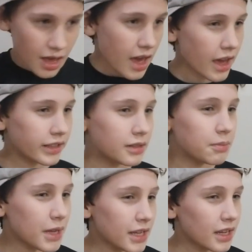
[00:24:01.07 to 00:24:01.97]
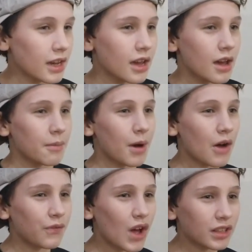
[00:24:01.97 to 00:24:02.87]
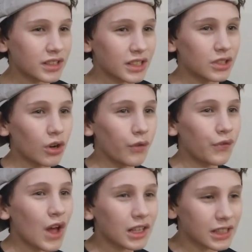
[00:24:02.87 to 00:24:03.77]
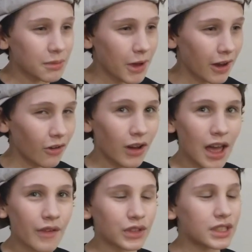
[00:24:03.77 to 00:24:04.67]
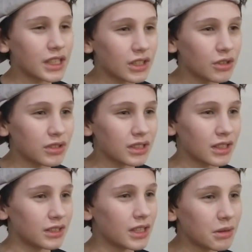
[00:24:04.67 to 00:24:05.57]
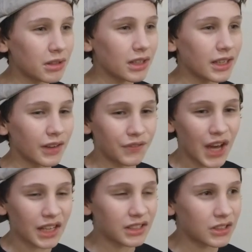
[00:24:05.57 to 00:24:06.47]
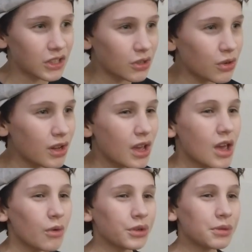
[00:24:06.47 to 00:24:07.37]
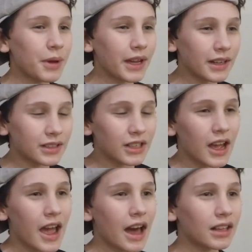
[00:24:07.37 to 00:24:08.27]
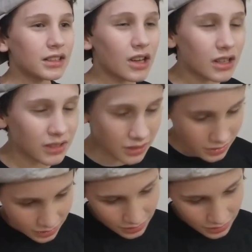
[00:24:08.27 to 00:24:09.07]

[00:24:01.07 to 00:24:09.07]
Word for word: It's me, Bob Fosse, your old flossing pal. I haven't seen you since the deep cleaning of 92 when you banished Hallie Tosses.